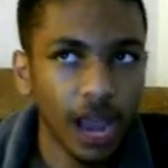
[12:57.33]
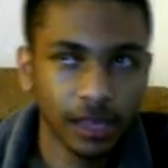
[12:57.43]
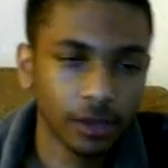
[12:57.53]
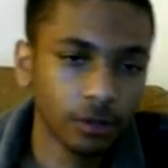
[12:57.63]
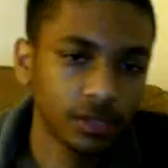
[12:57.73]

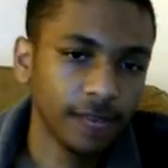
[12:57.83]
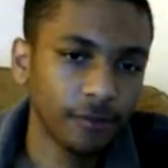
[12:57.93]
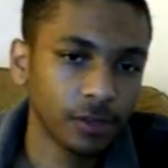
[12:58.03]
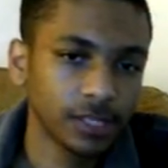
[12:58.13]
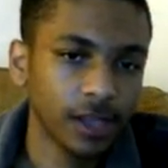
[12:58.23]
and then you'll see
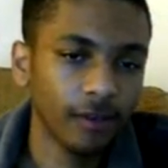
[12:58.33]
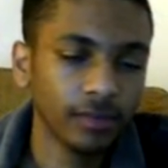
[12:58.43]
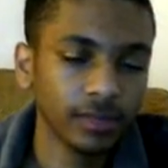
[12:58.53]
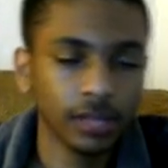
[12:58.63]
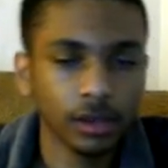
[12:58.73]
for yourself
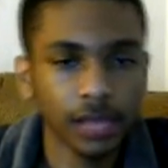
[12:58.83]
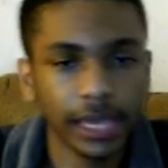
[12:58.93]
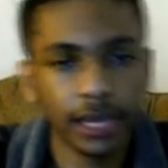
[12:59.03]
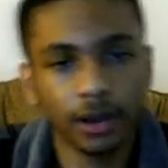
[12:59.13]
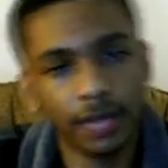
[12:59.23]
what they look
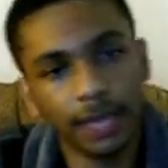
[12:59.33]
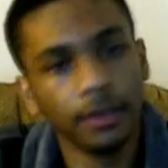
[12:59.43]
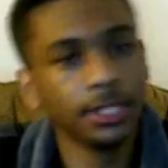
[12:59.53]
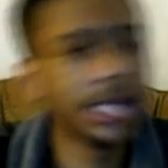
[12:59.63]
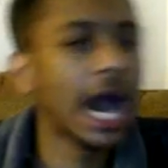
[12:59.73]
like and all that
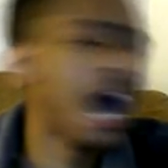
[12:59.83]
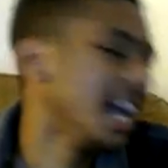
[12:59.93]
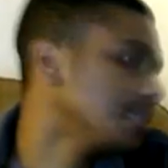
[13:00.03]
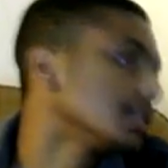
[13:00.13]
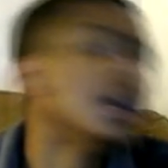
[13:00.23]
good
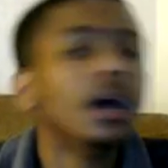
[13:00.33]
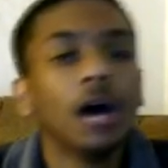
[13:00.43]
shit.